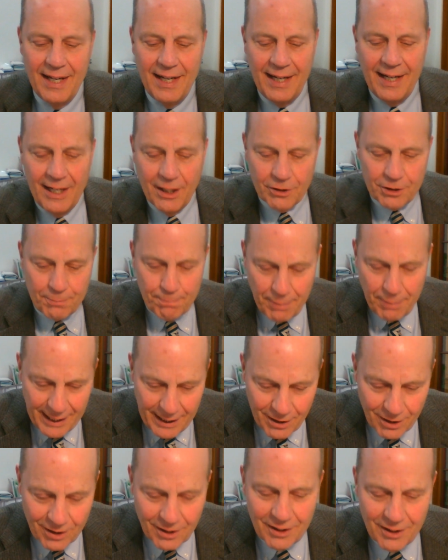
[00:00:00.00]
Here's
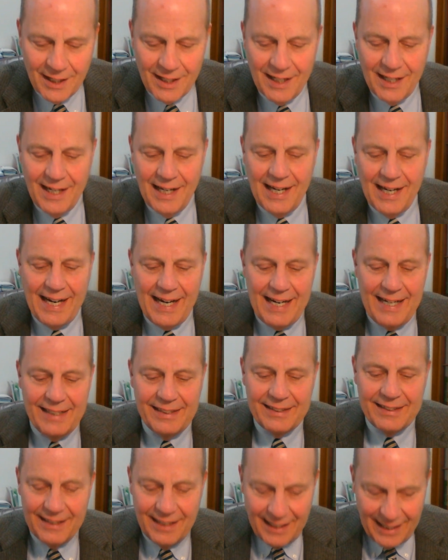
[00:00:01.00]
Peter.
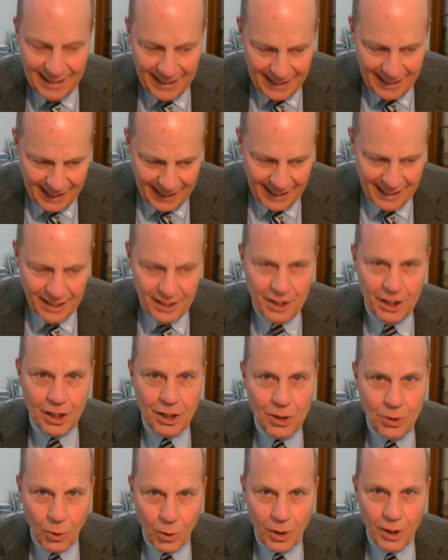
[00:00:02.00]
He's in
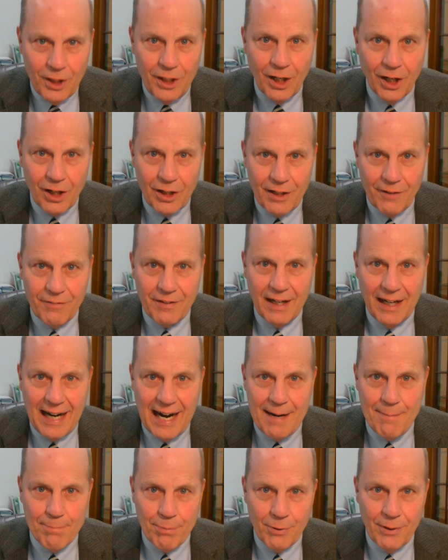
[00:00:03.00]
the courtyard of the
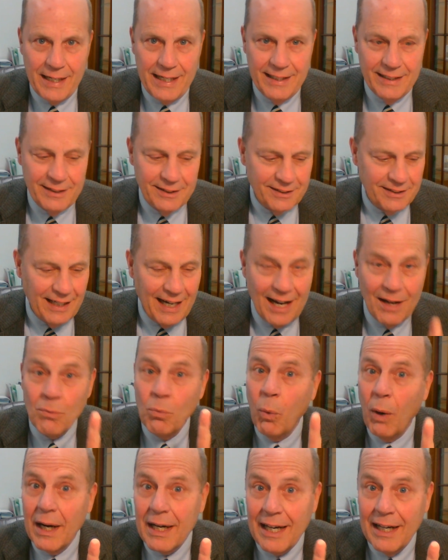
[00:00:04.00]
high priest.
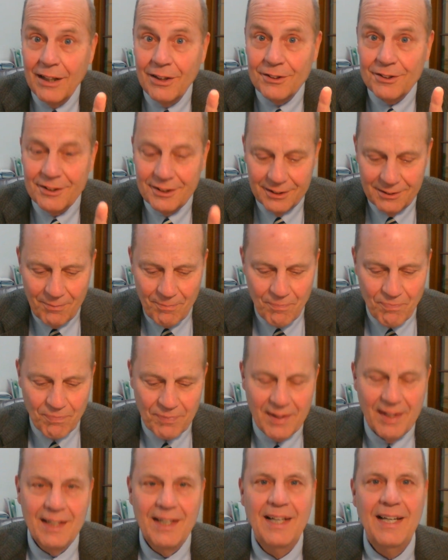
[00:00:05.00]
And what else?
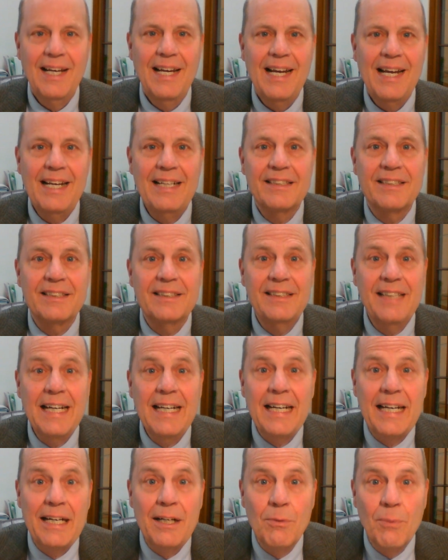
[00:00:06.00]
He's
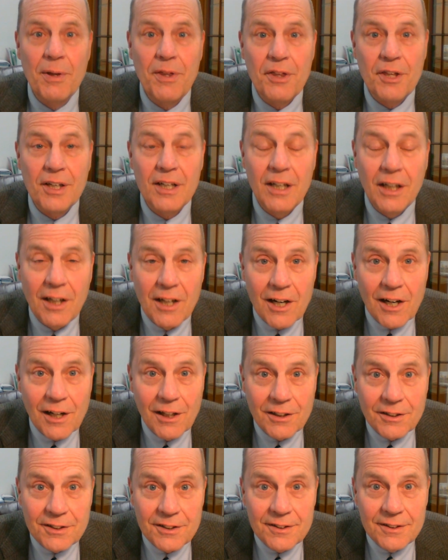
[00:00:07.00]
sitting with the
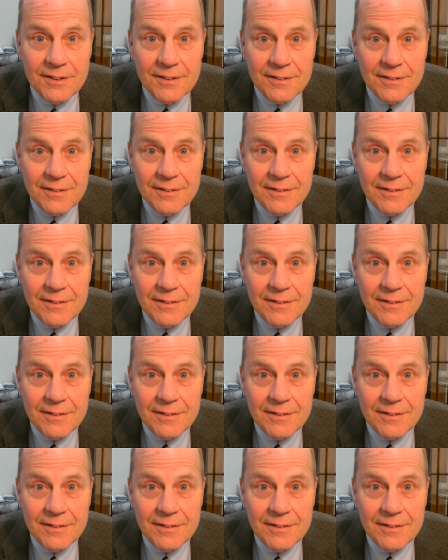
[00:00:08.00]
guards.